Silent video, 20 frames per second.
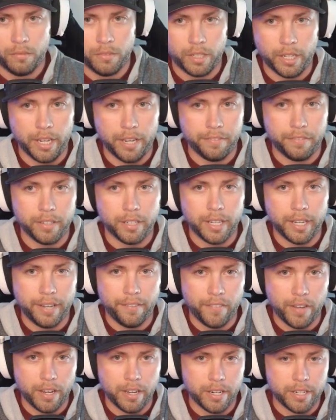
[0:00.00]
Yeah, I feel like
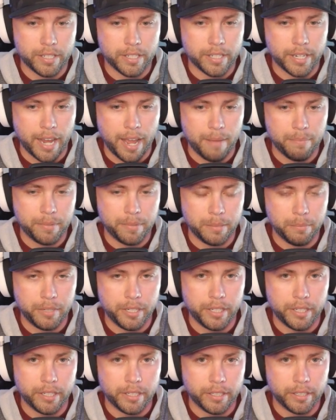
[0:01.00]
if I had have snapped him
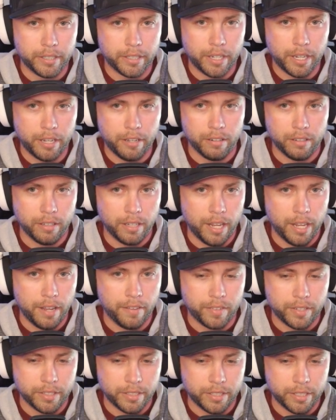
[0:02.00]
here, he'd have
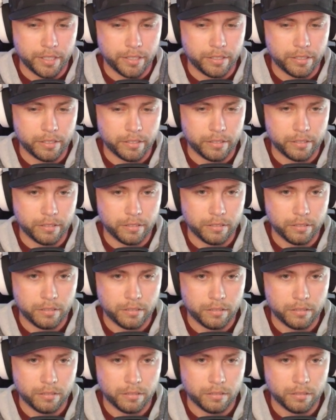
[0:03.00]
left because he's
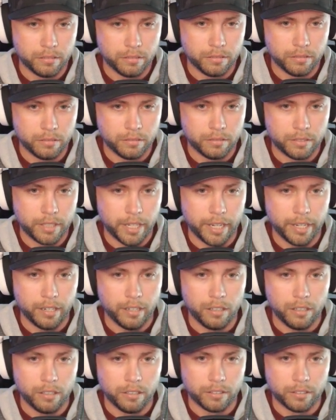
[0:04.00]
taking a long